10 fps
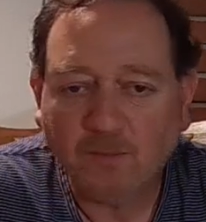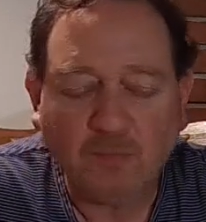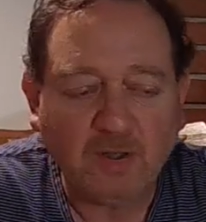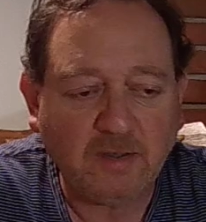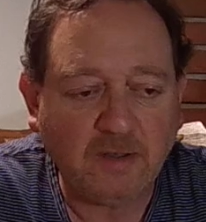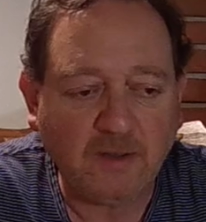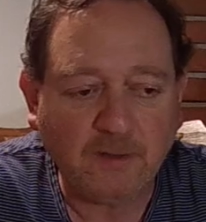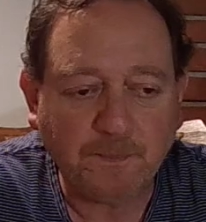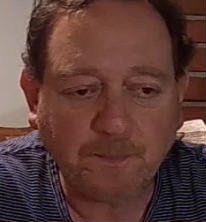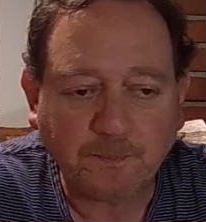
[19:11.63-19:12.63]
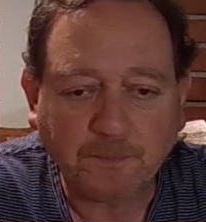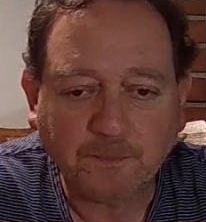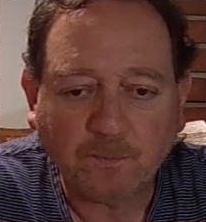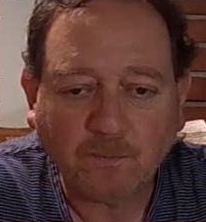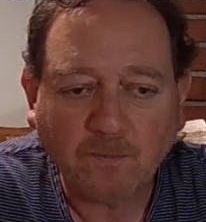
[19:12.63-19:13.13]
But
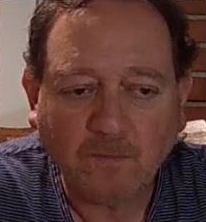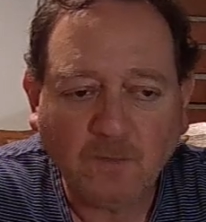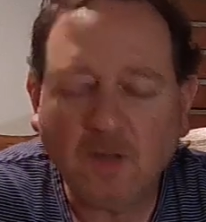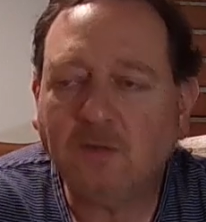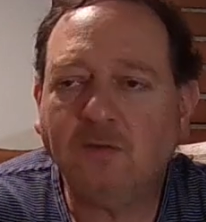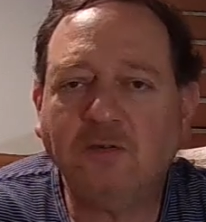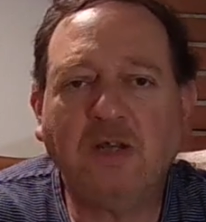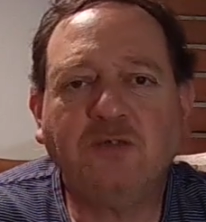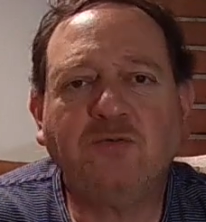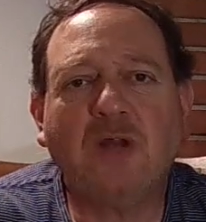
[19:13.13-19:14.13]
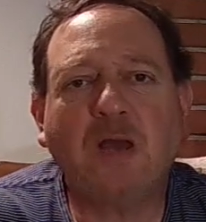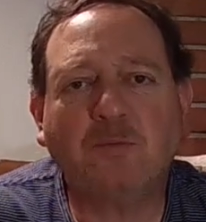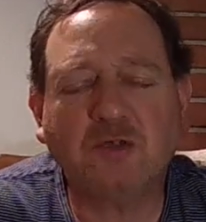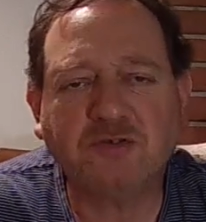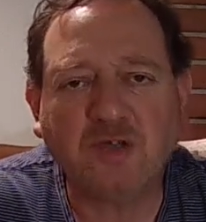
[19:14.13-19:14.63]
yeah, so that's what I'm
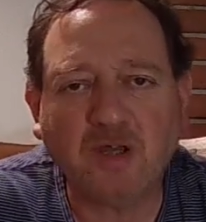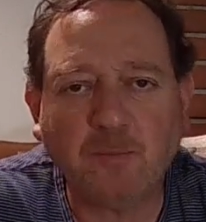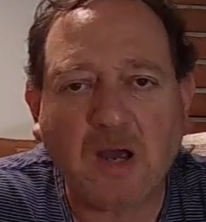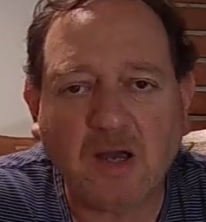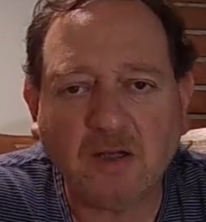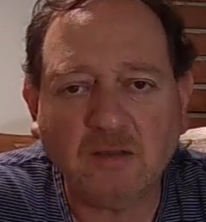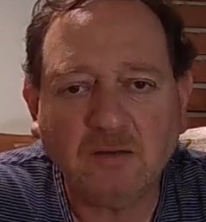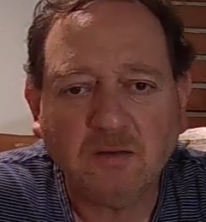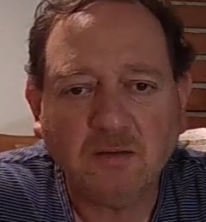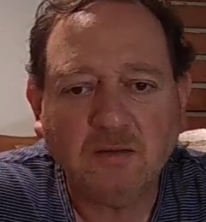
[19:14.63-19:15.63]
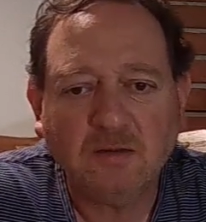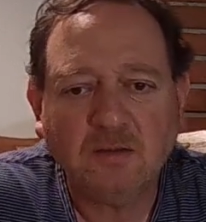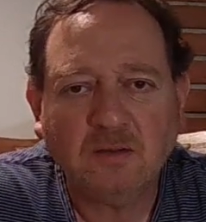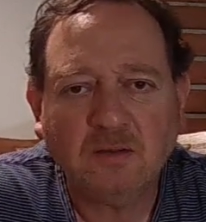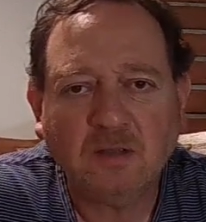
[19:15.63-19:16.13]
going to say about it.
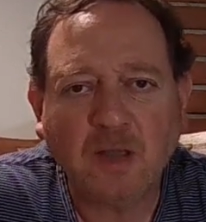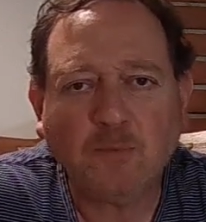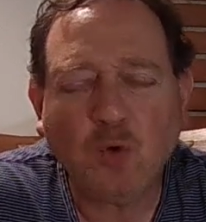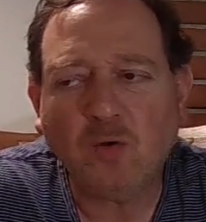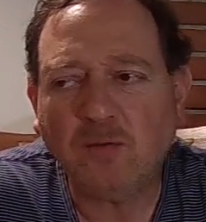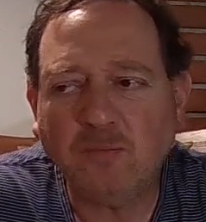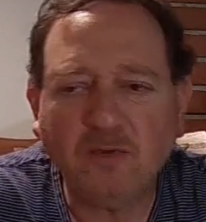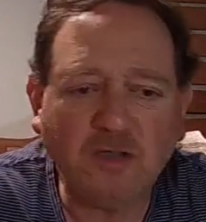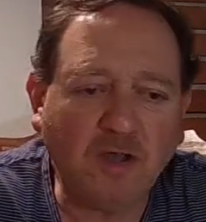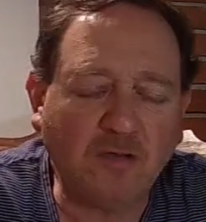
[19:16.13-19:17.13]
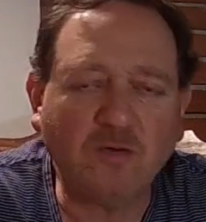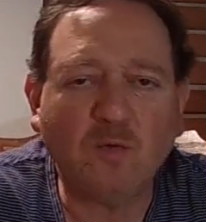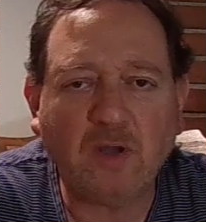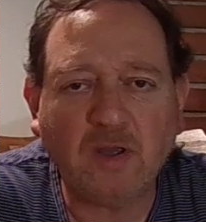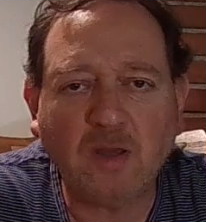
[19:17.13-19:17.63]
I'm going the other
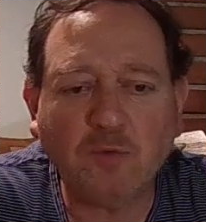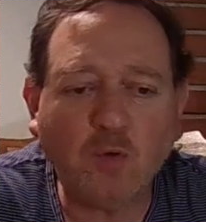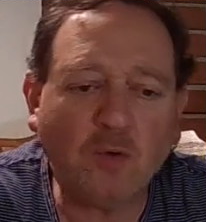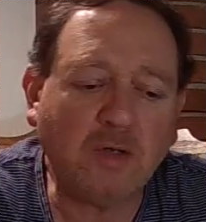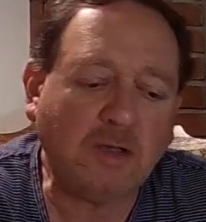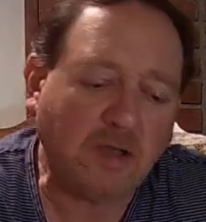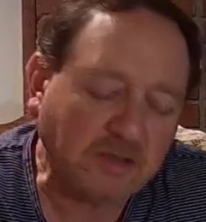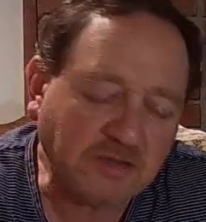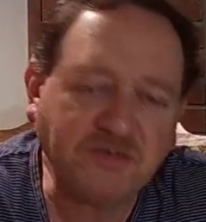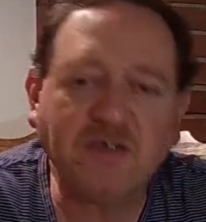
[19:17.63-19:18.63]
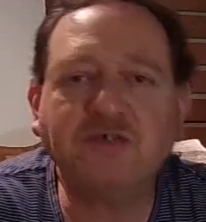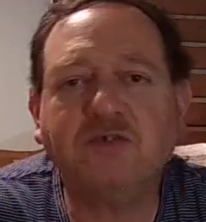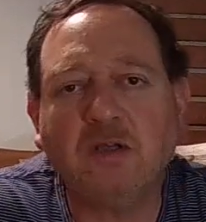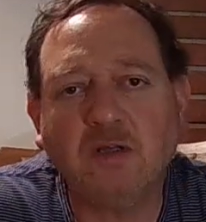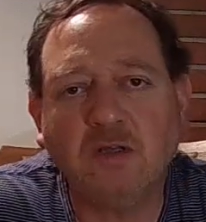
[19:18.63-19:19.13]
way. I like the
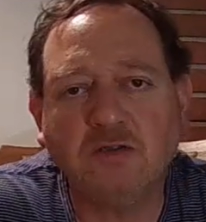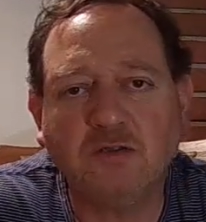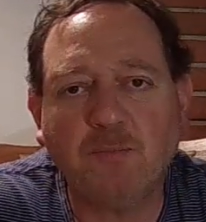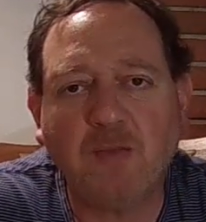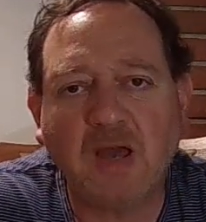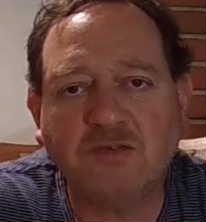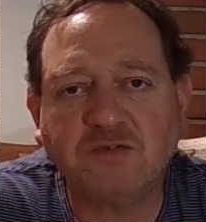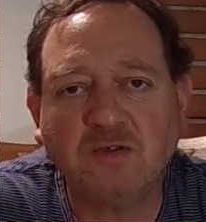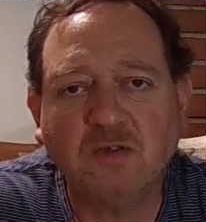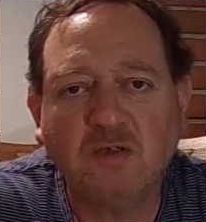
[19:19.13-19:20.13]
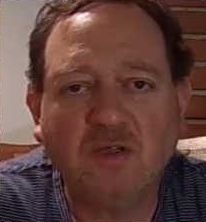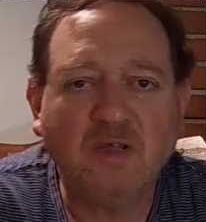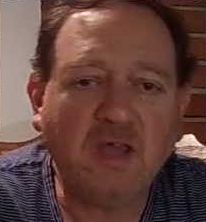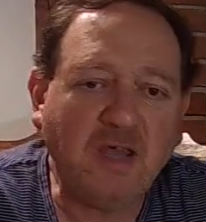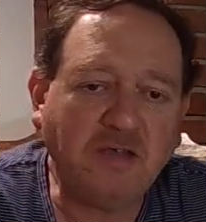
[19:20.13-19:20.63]
16-inch the best,
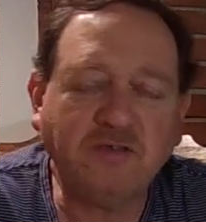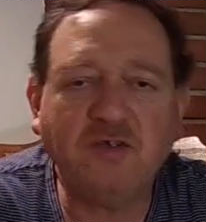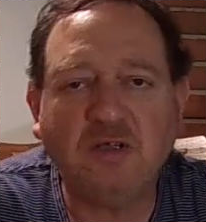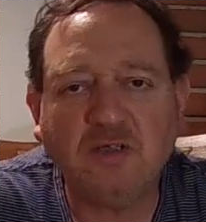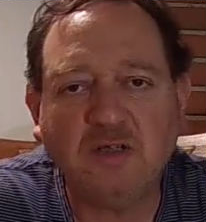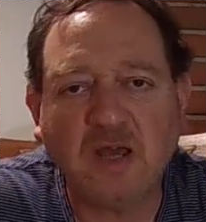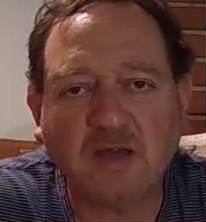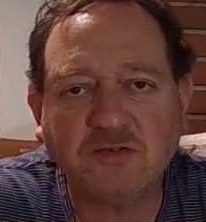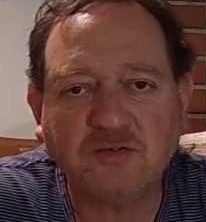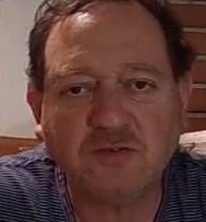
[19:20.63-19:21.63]
18 next,